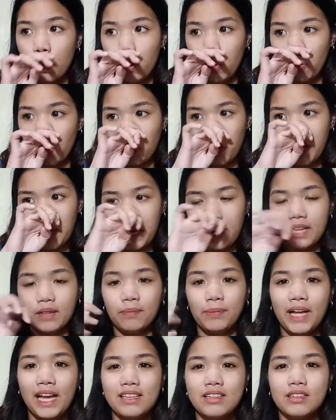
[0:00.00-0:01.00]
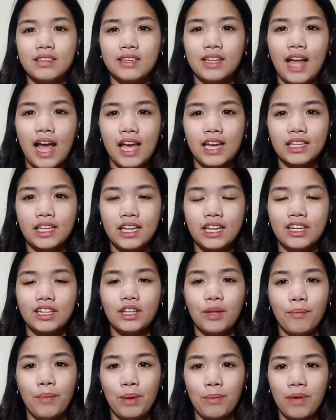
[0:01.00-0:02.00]
or in places that I
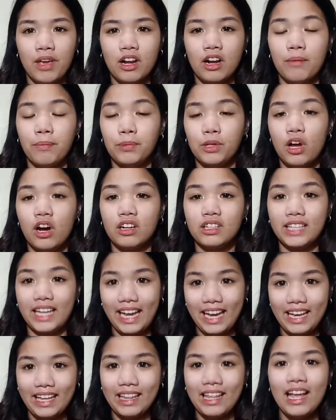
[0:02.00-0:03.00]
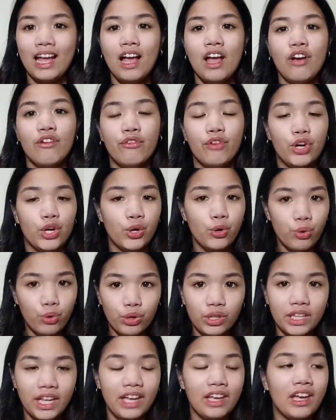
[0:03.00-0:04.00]
need my makeup locked in for the
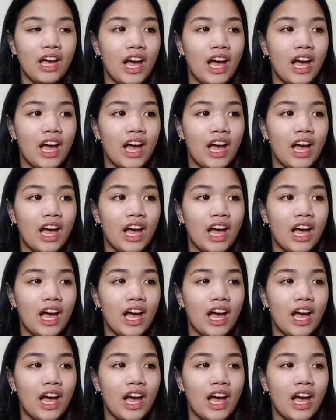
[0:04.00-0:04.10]
whole day,